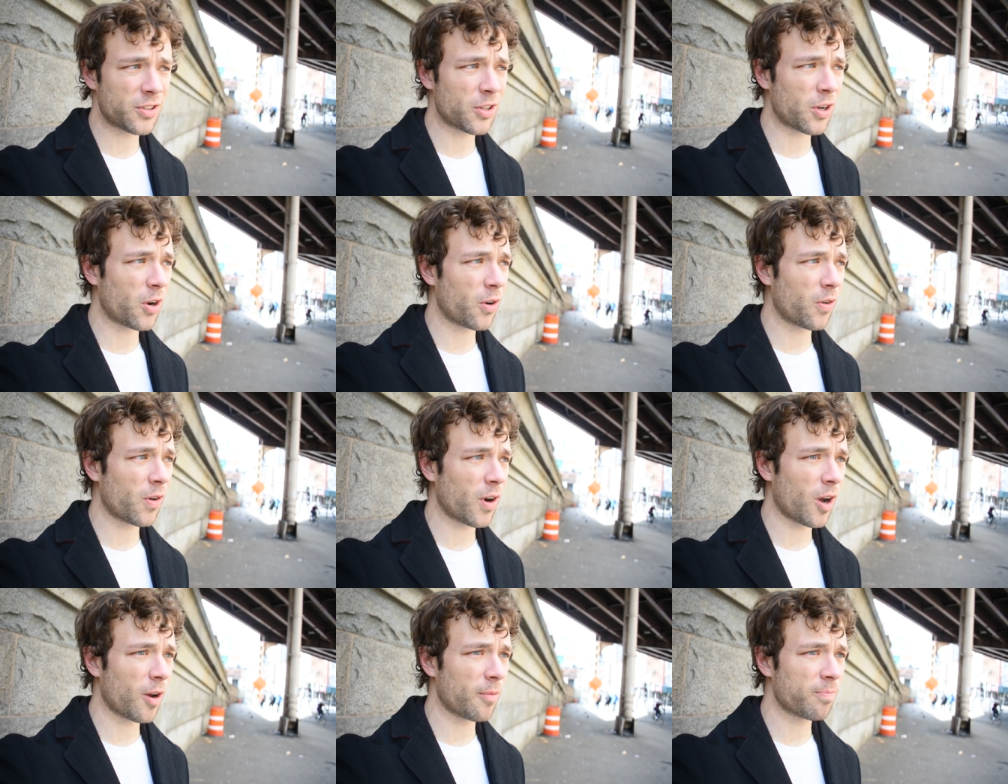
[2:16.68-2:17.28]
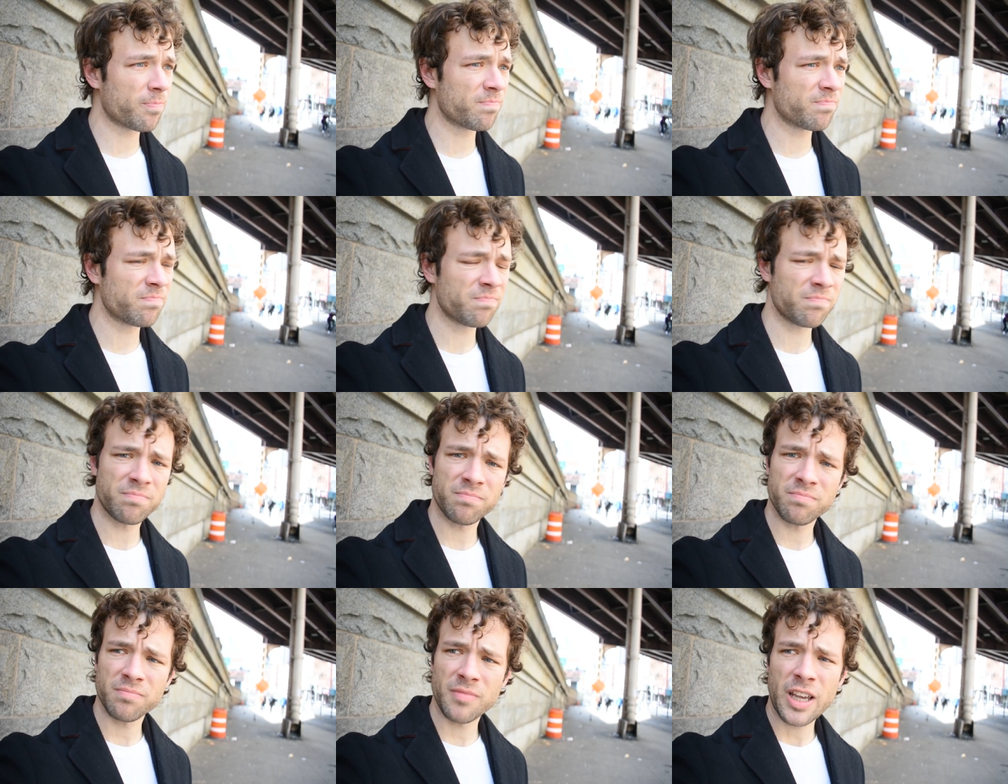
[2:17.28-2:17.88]
So,
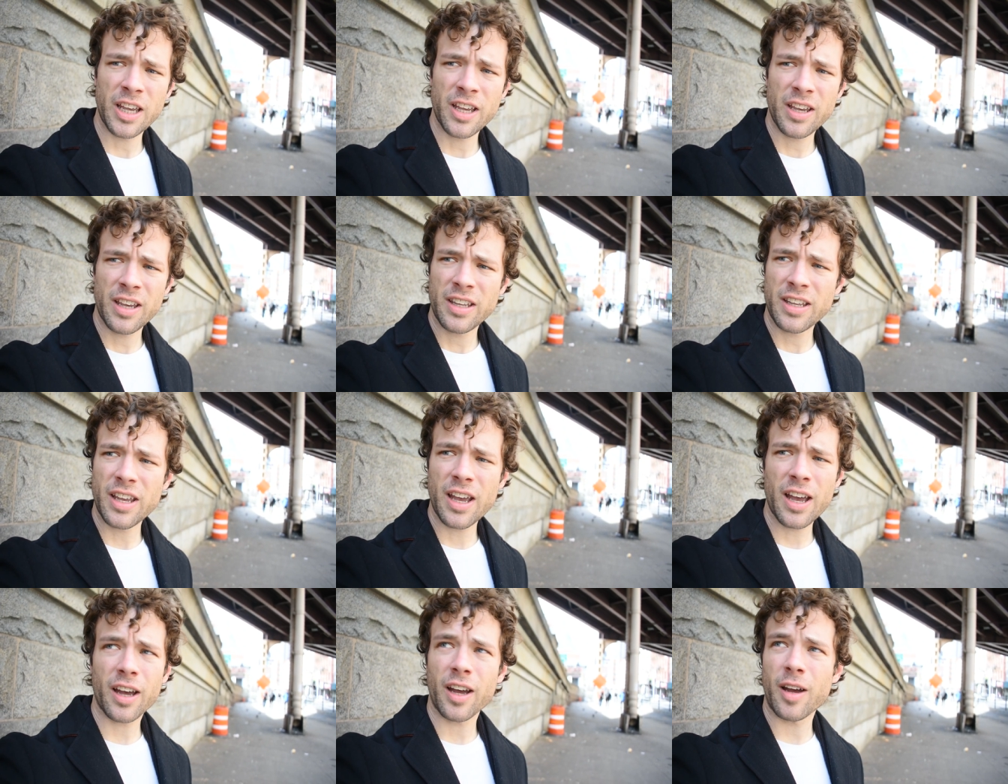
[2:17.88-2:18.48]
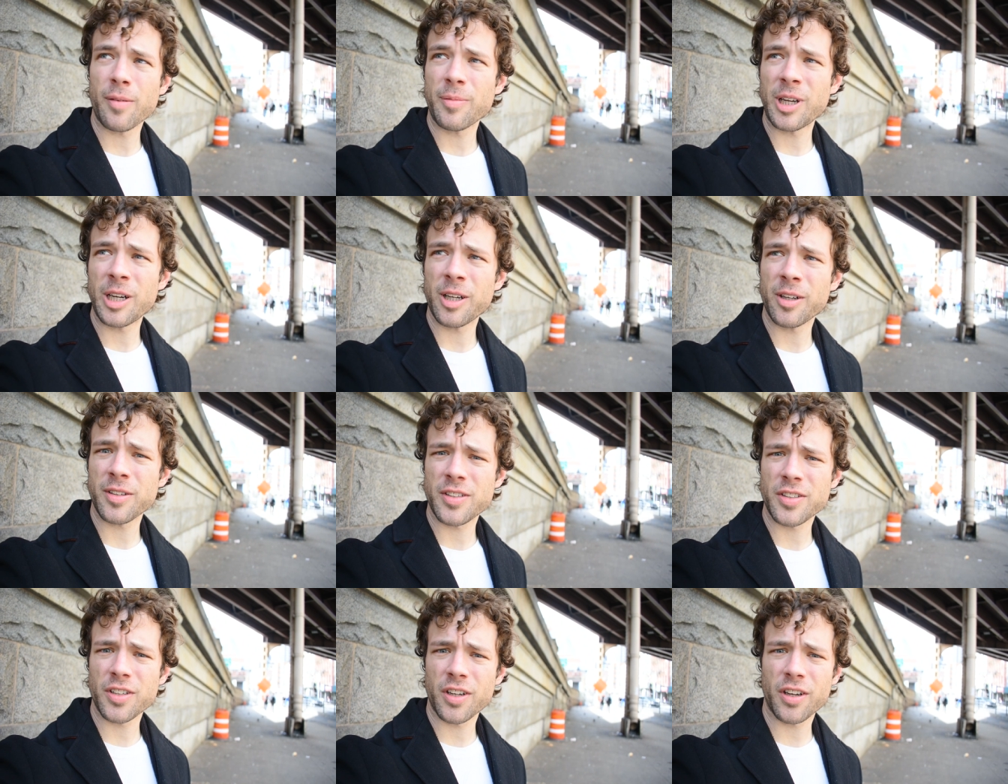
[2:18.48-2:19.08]
yeah, I mean,
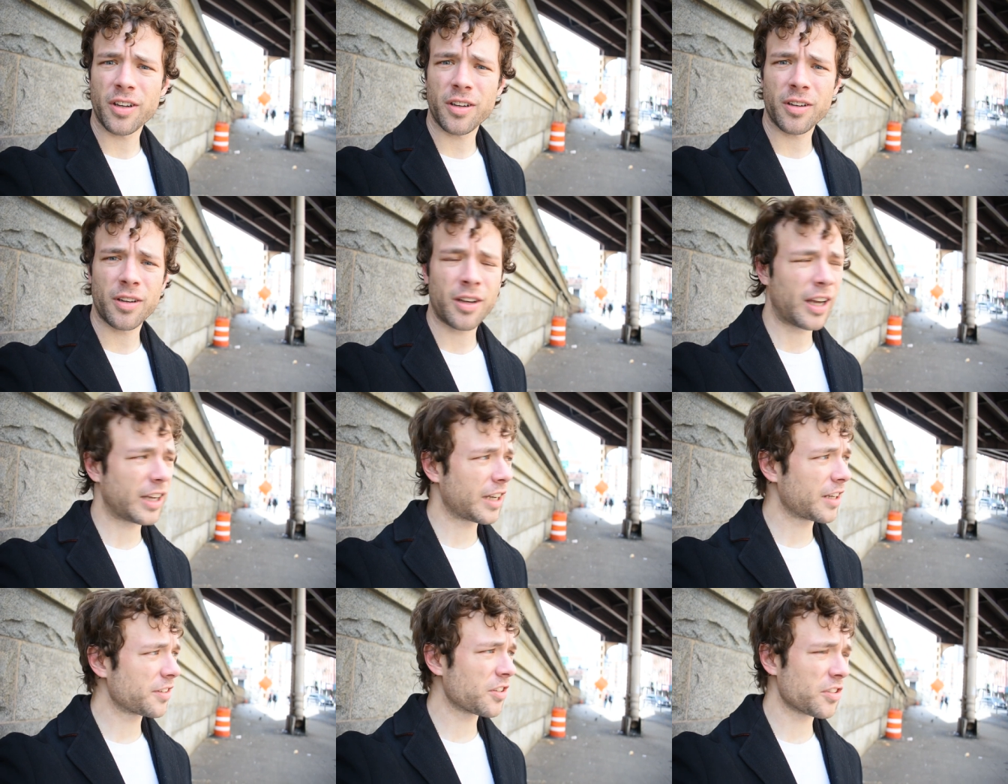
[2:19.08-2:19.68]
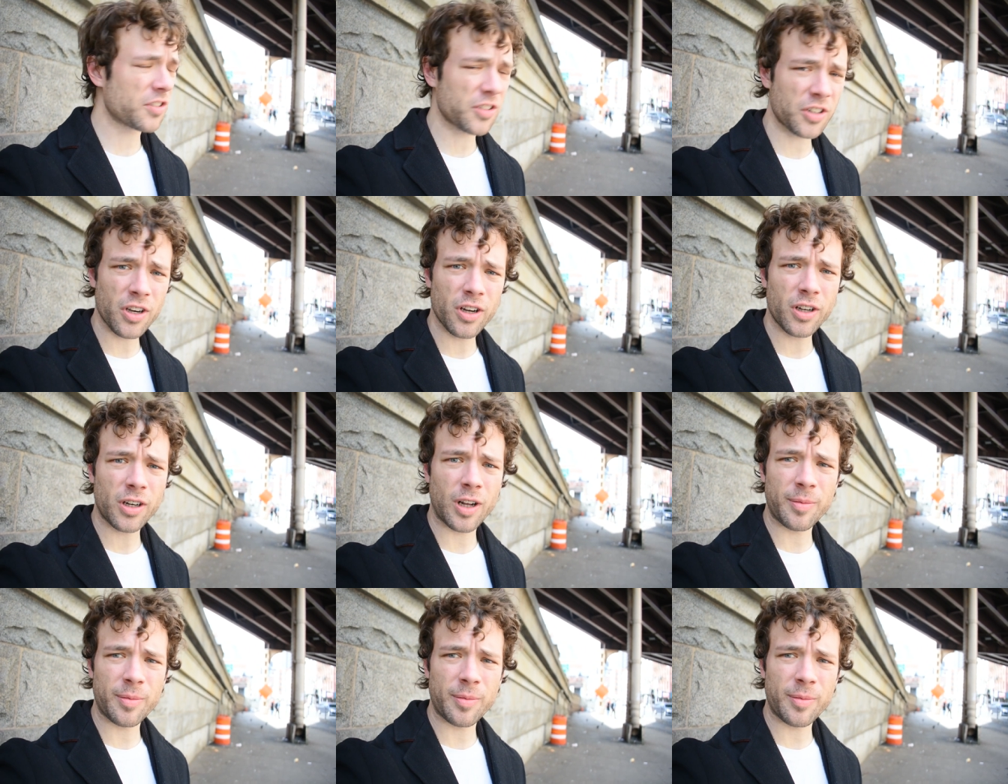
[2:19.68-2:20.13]
it's, I guess it's good.